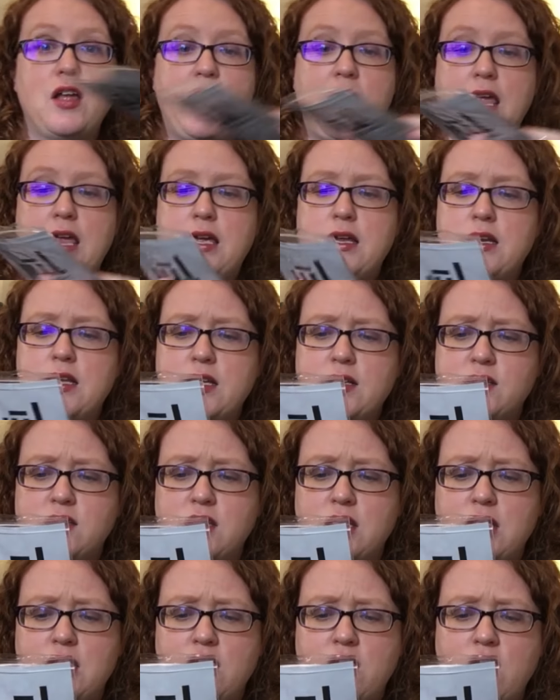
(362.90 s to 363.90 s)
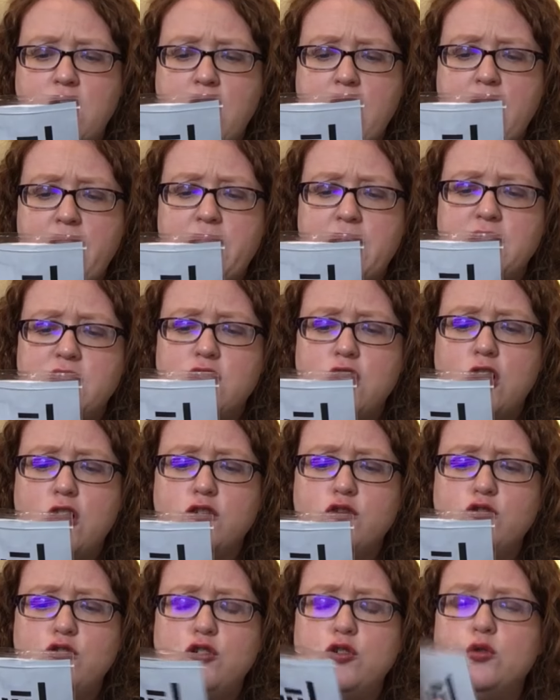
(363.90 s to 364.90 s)
And I think it's
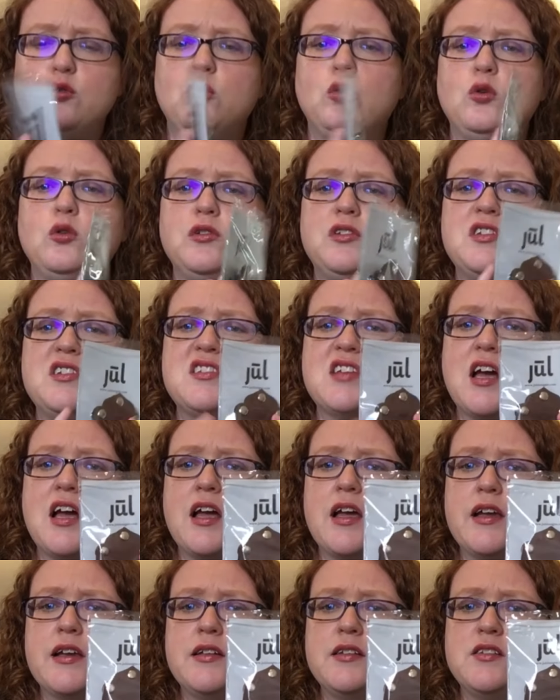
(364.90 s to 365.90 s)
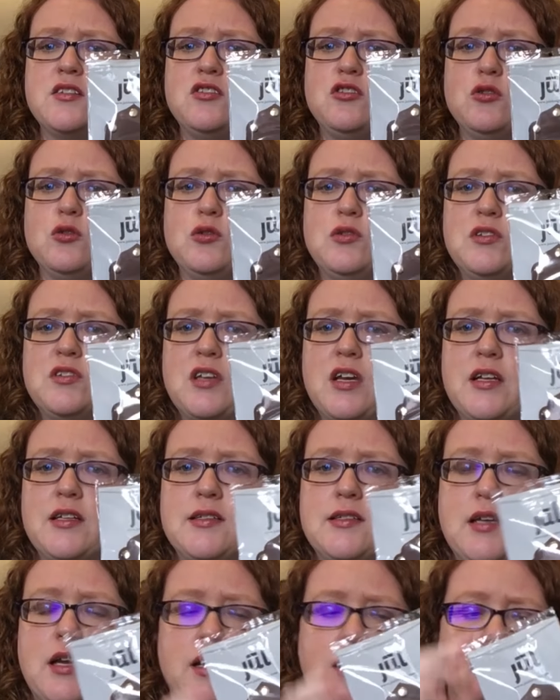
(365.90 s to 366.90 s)
called Jewel Designs,
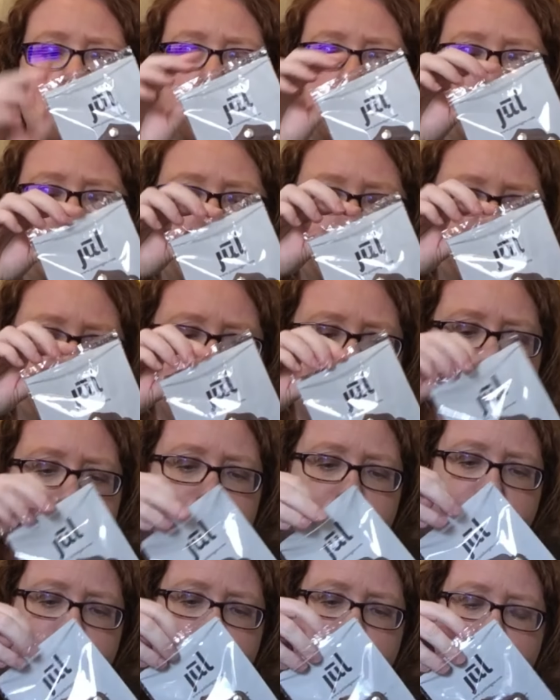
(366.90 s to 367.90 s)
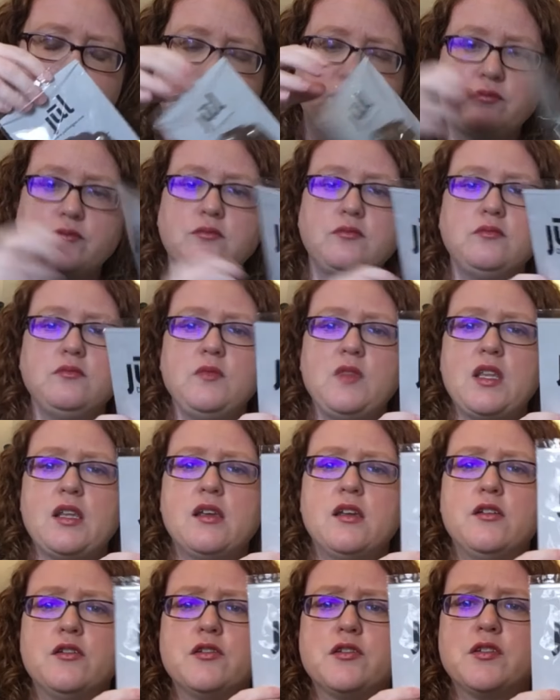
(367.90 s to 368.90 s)
jeweldesigns.com.
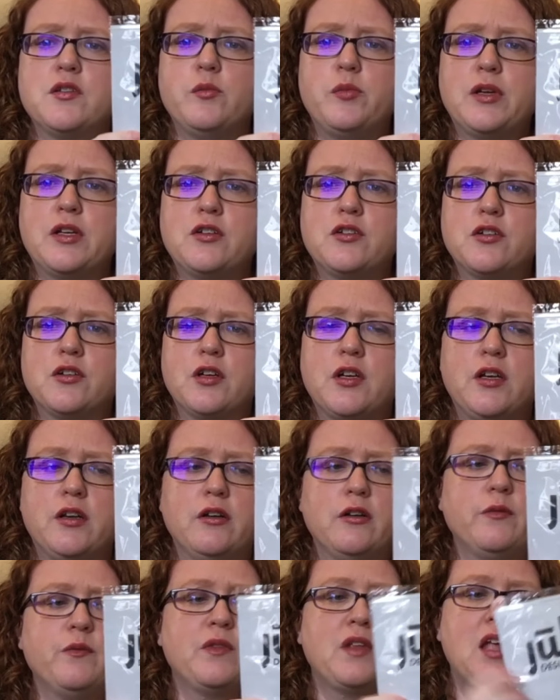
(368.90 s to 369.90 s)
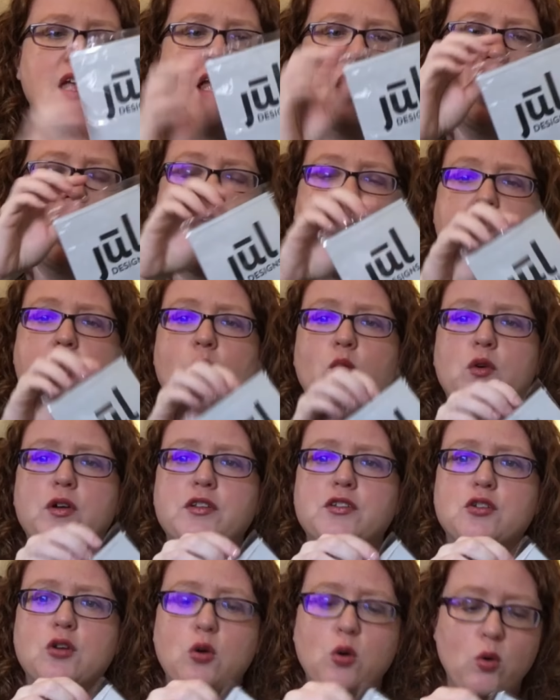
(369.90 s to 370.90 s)
Here's the picture here. And
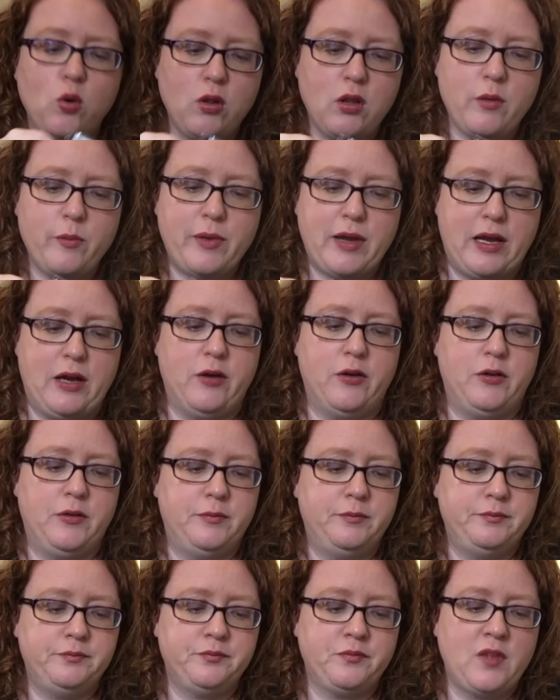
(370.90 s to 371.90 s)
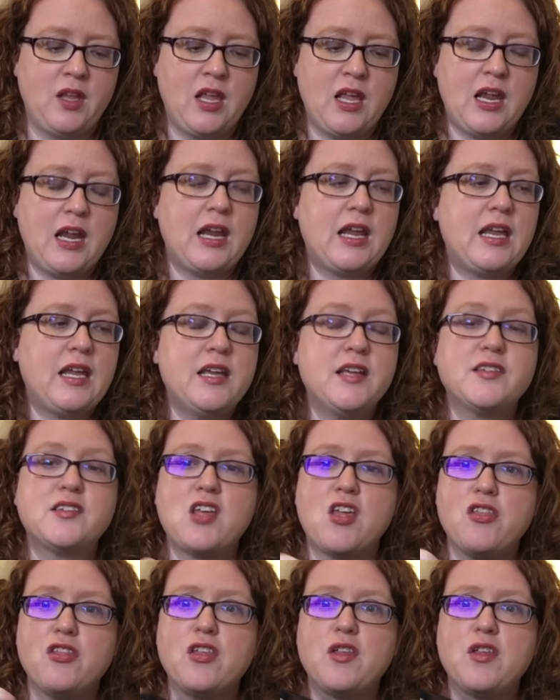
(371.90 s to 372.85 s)
what's cool about them is,